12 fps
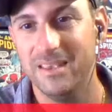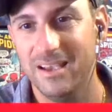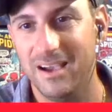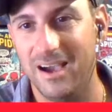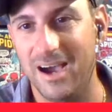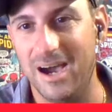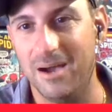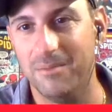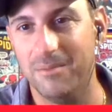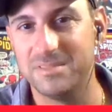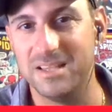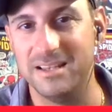
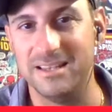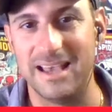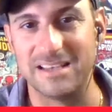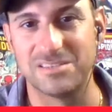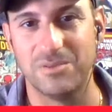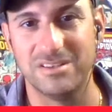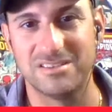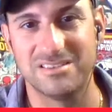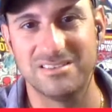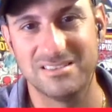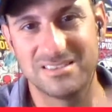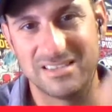And the next one
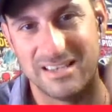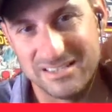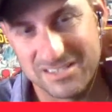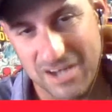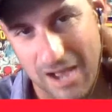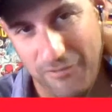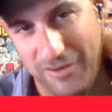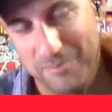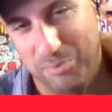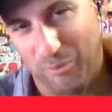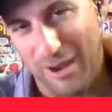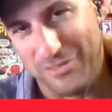says
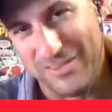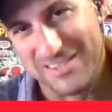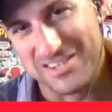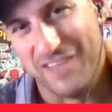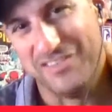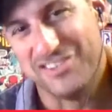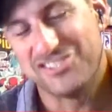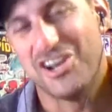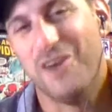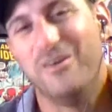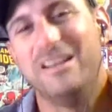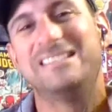Coffee Breath is on the
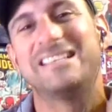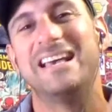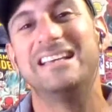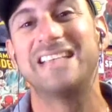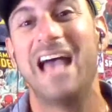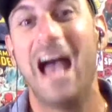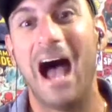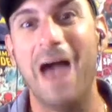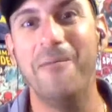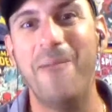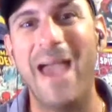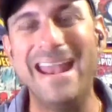show, and he says
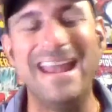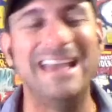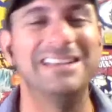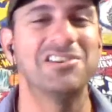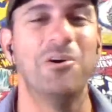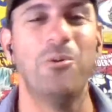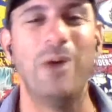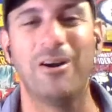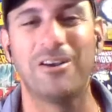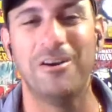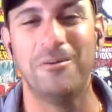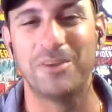I made it, so
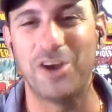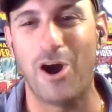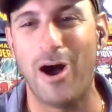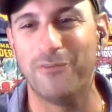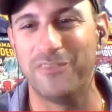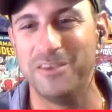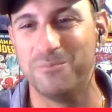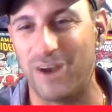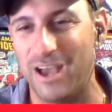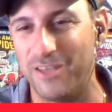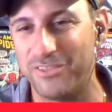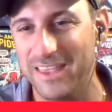welcome Coffee
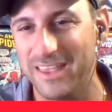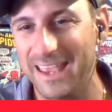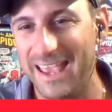Breath.